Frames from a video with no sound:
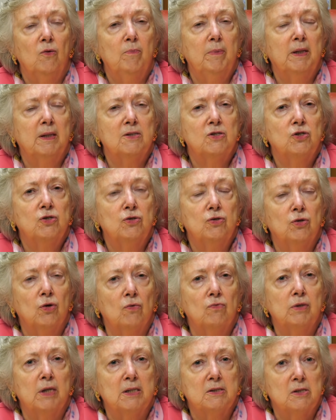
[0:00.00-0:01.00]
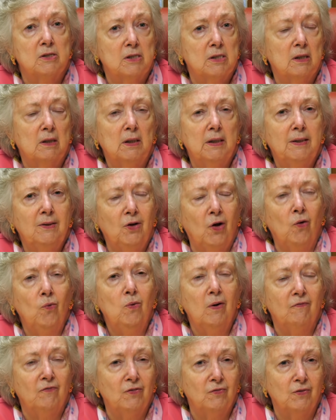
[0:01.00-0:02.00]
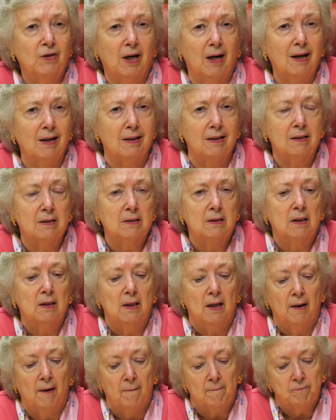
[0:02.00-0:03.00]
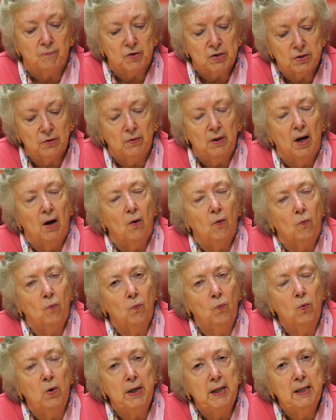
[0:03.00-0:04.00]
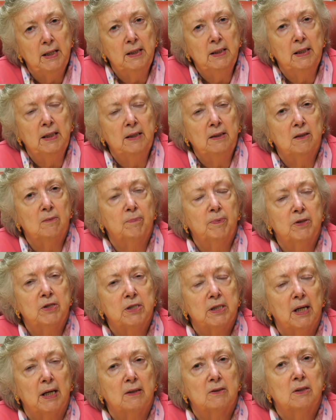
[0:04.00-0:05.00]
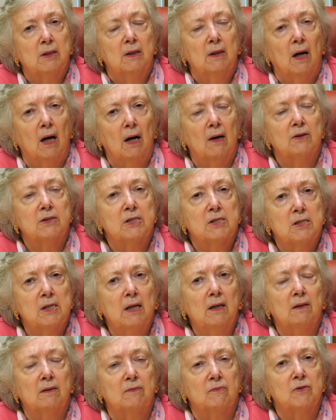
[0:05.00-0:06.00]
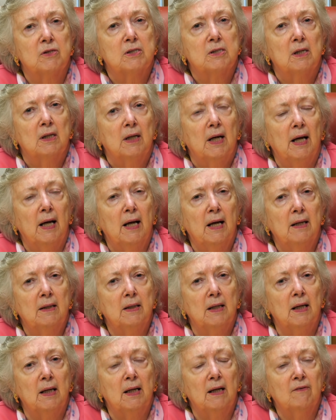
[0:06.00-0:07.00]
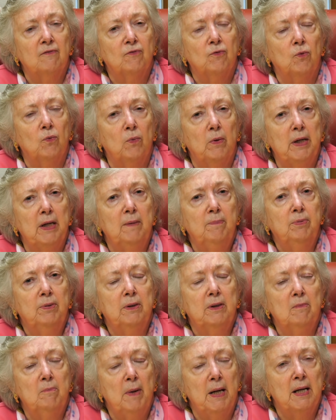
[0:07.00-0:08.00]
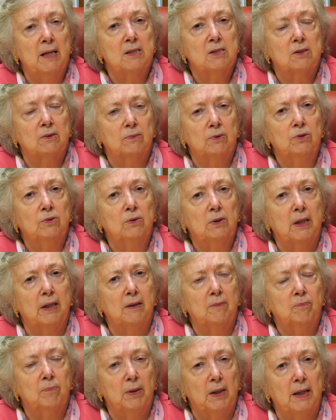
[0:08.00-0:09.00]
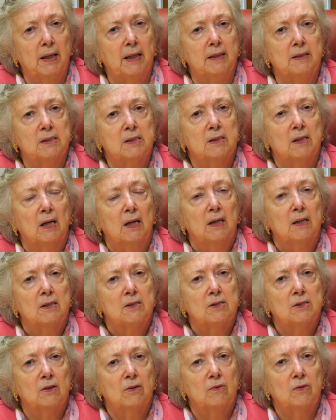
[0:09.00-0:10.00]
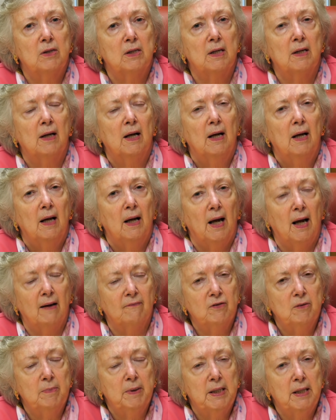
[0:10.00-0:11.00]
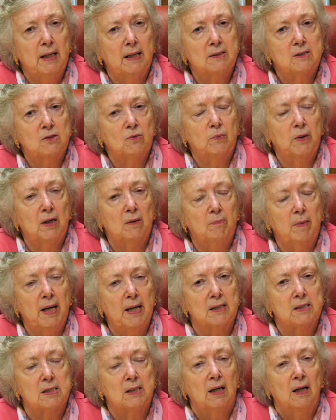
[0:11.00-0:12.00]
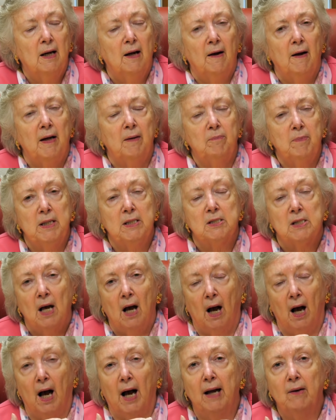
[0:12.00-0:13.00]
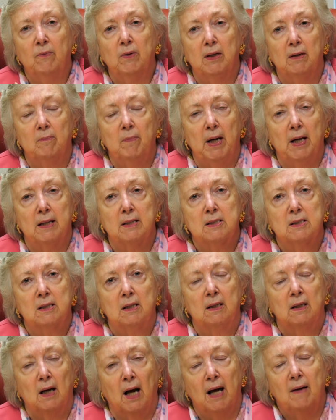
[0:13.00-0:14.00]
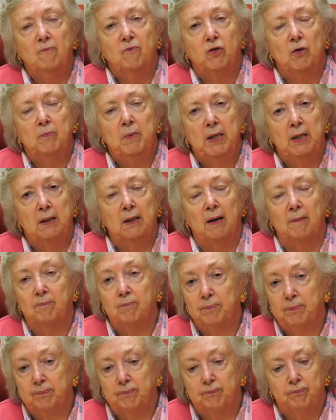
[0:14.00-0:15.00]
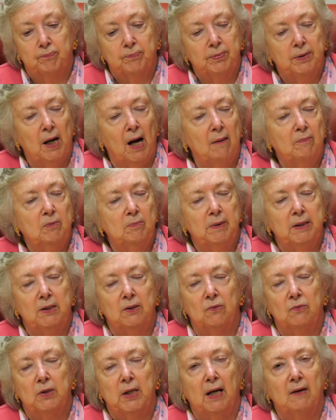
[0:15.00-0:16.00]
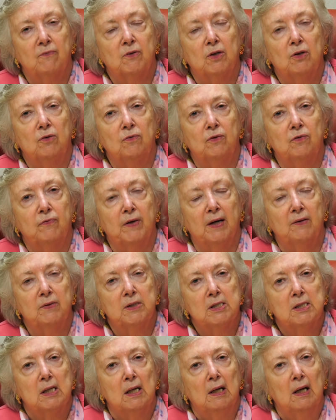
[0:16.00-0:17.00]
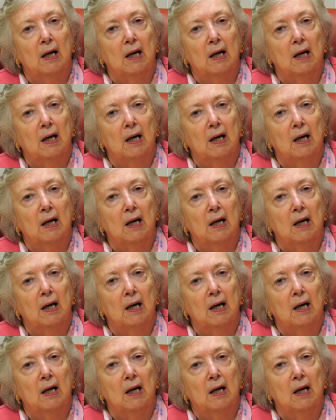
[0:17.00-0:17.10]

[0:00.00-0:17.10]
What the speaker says: because you don't necessarily know if you've got it. So we need to protect ourselves. And if we put a mask rule in place so that everybody has to wear a mask, it means I wear a mask. I'm from here. I probably don't have the COVID virus